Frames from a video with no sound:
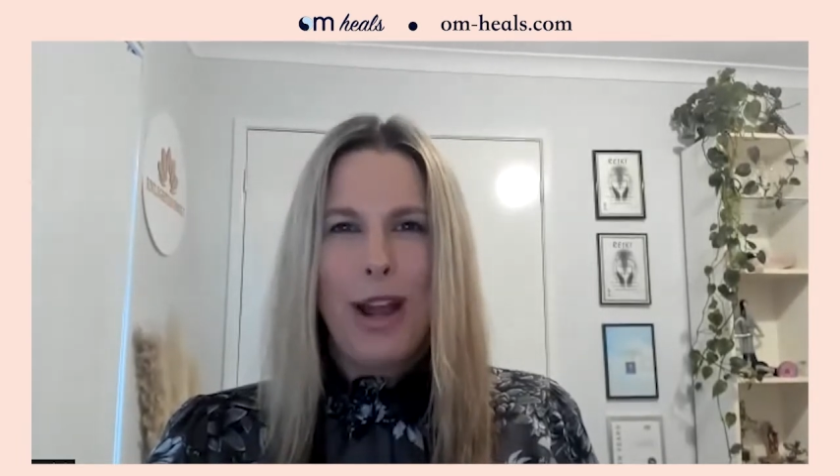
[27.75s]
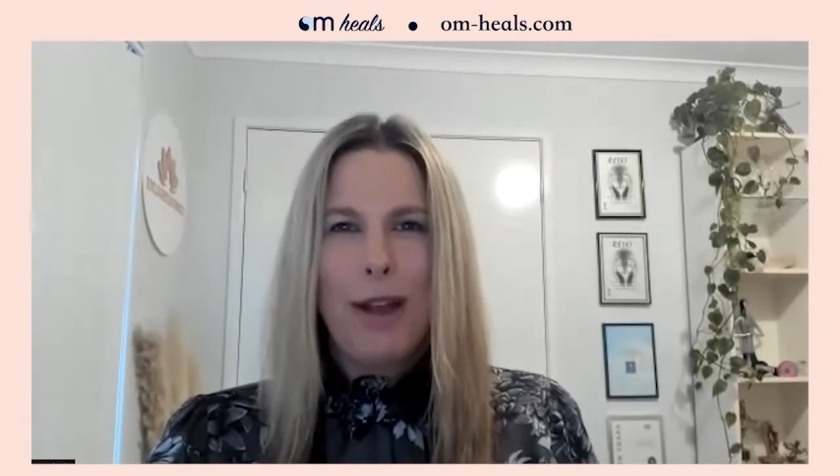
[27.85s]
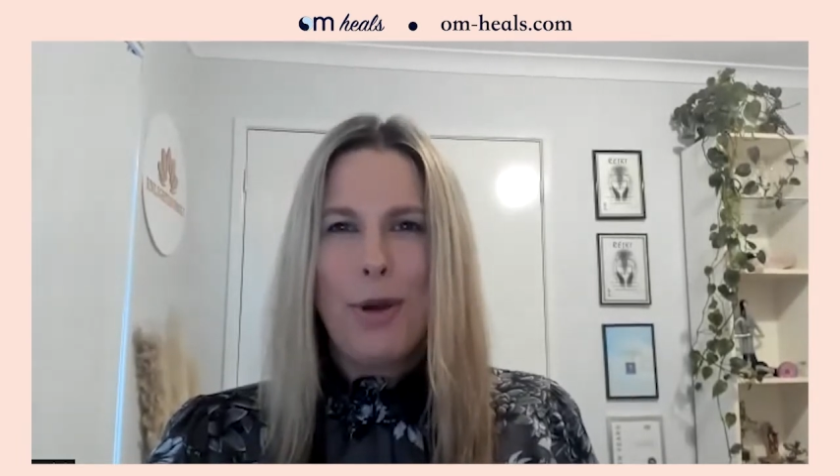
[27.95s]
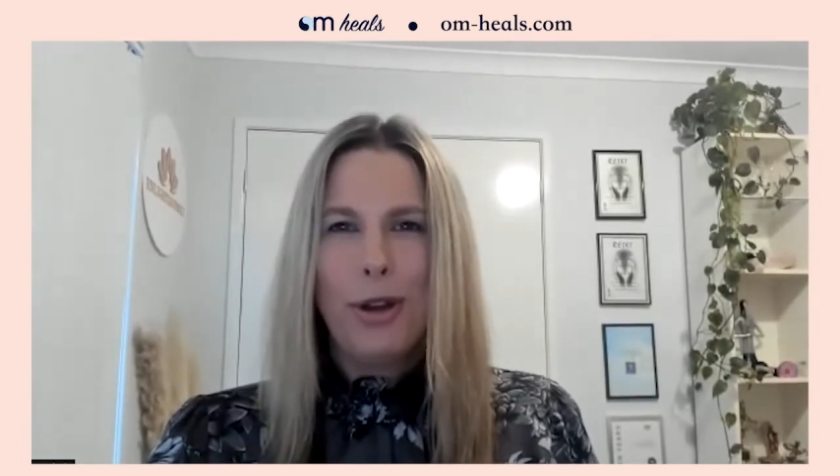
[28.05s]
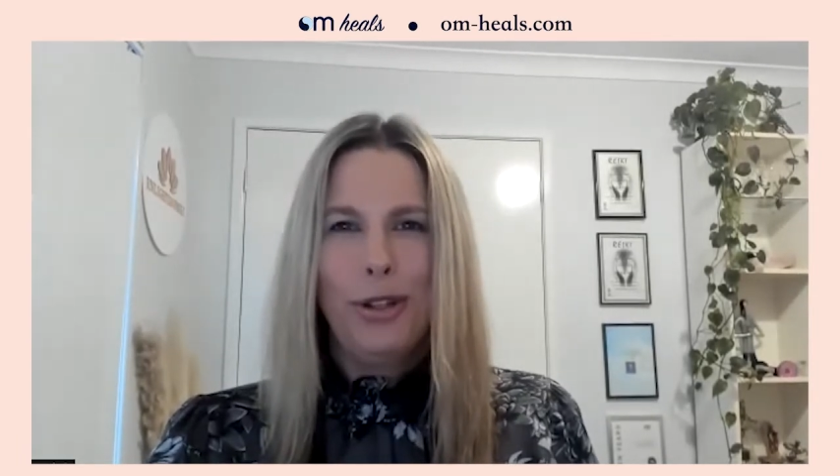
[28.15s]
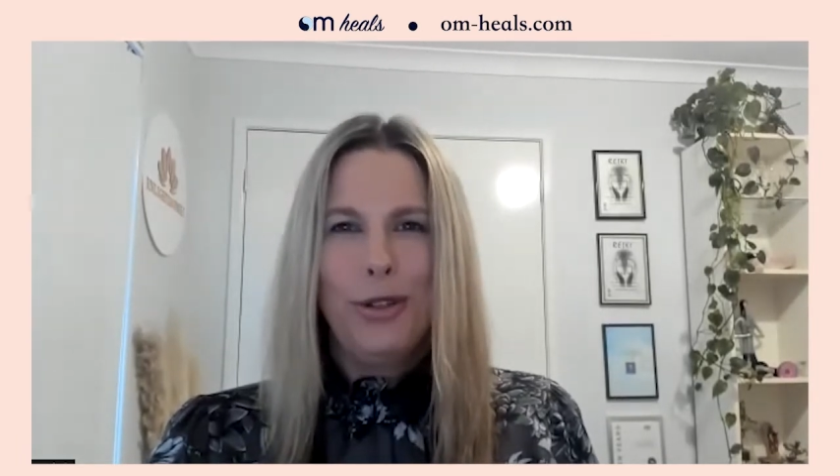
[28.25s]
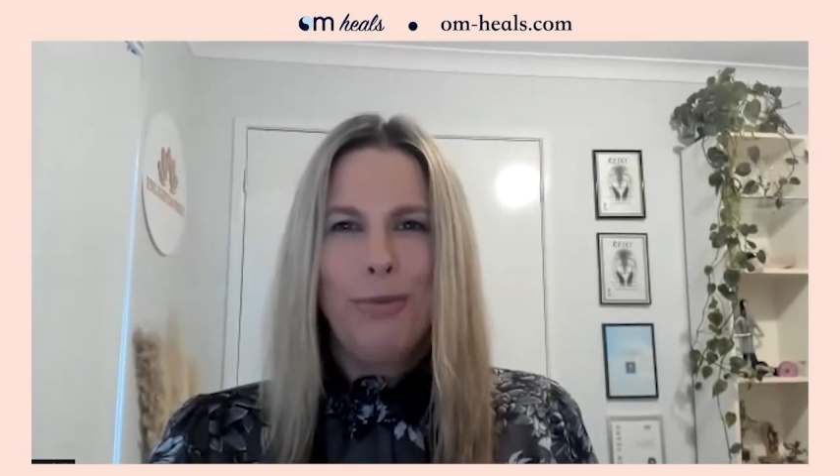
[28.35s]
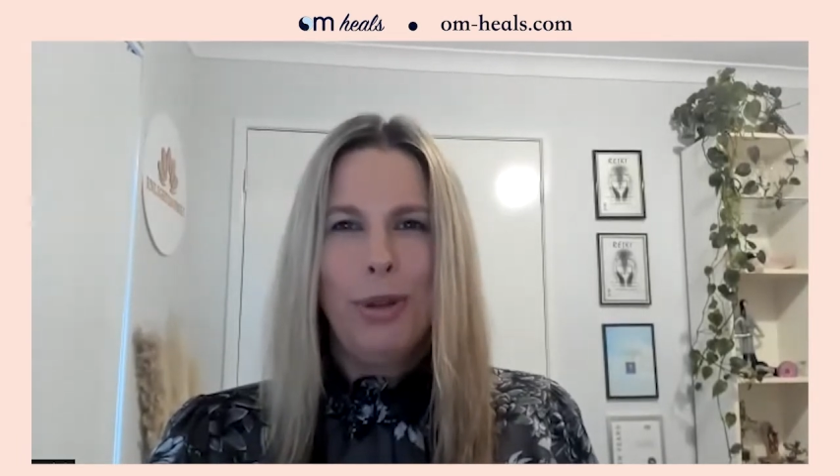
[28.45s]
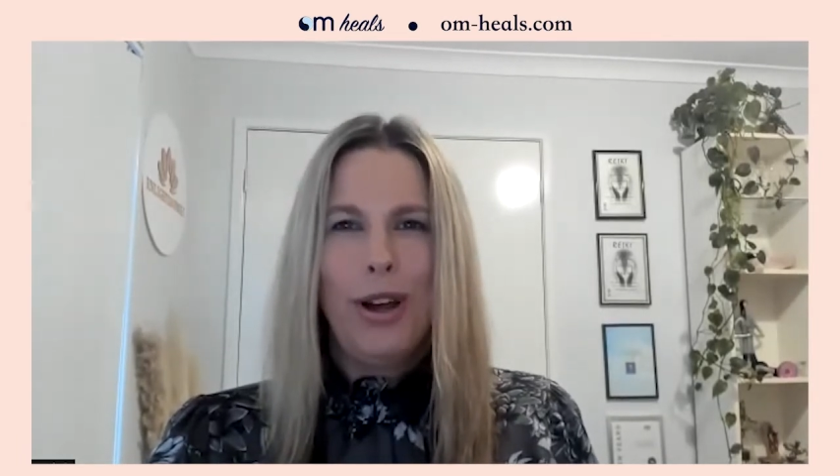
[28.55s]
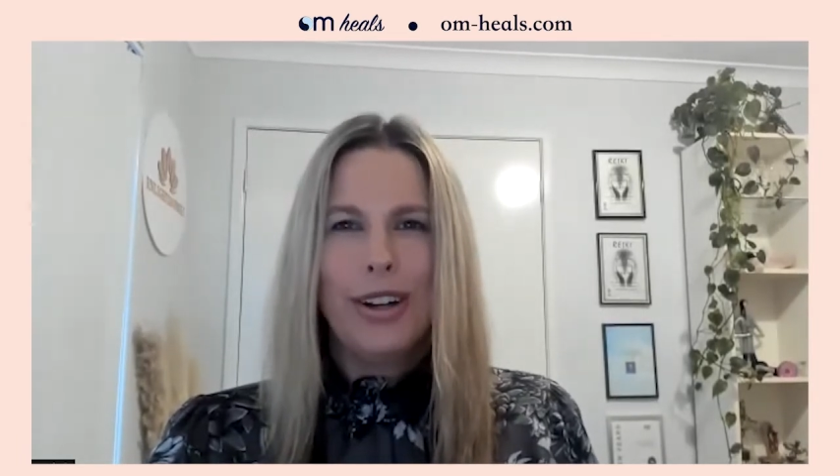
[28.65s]
my emotional
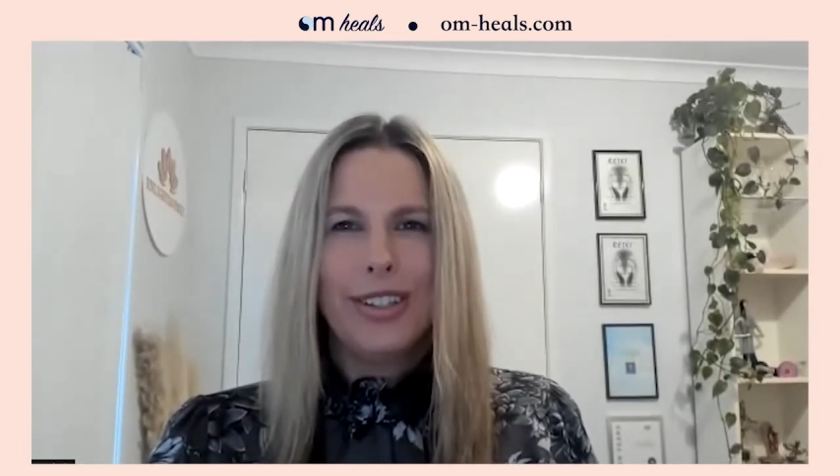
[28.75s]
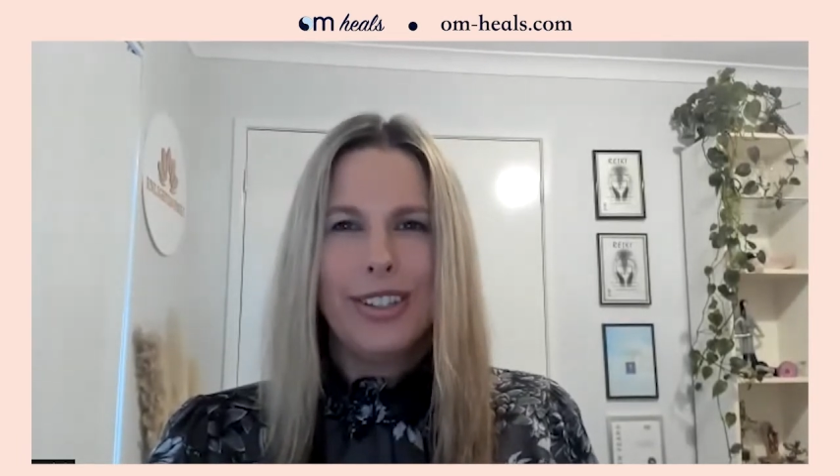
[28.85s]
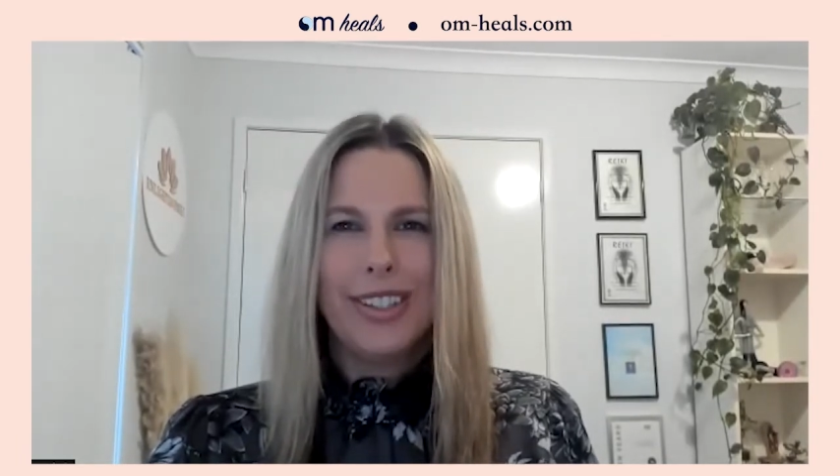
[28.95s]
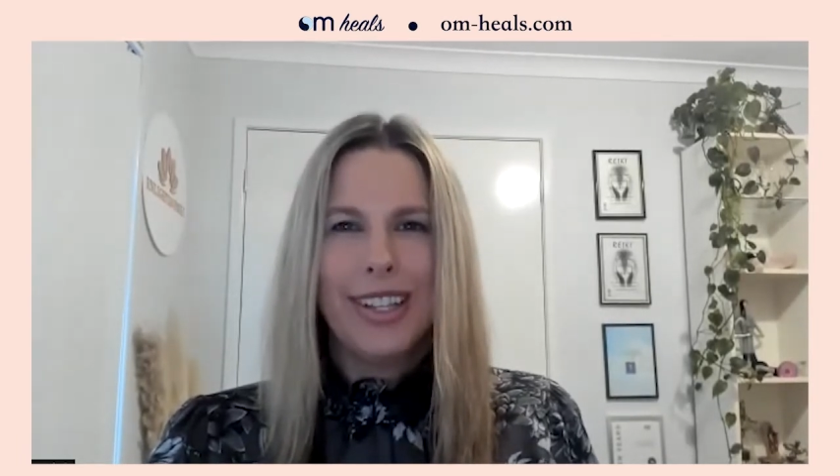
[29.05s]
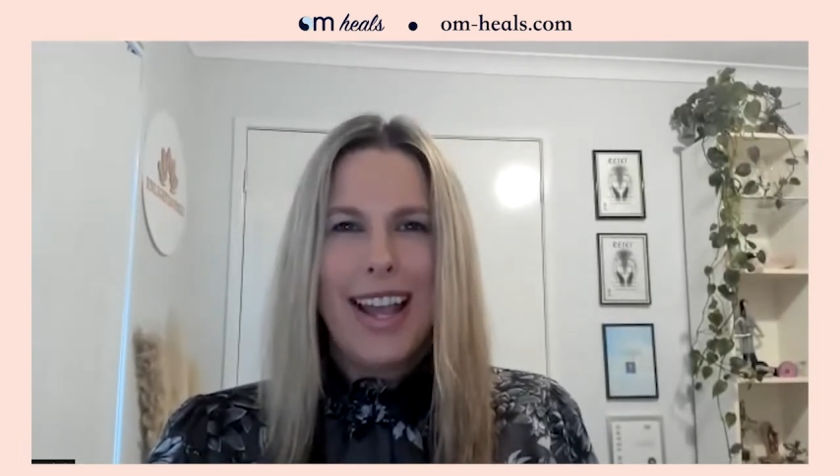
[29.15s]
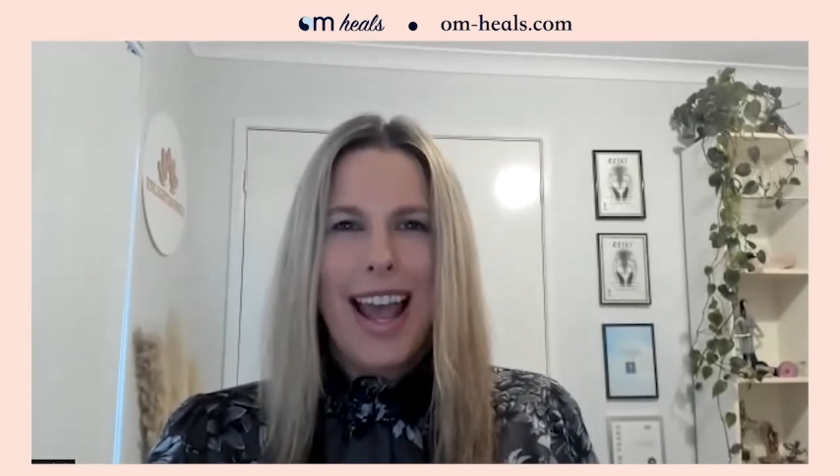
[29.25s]
blocks